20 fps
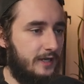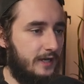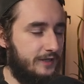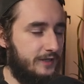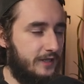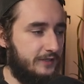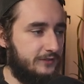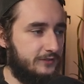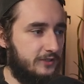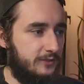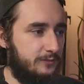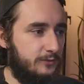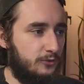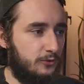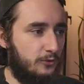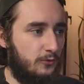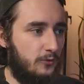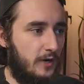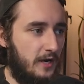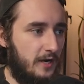That's going to be
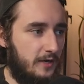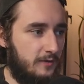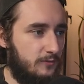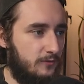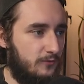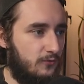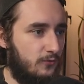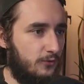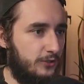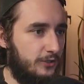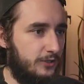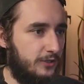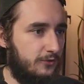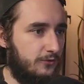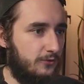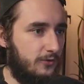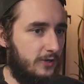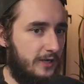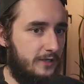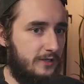required before you can
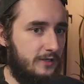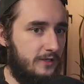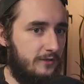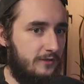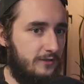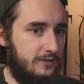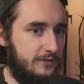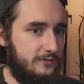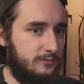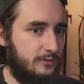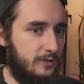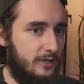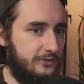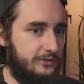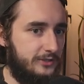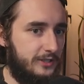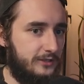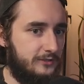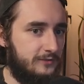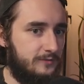create these
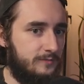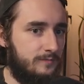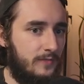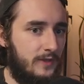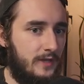projects.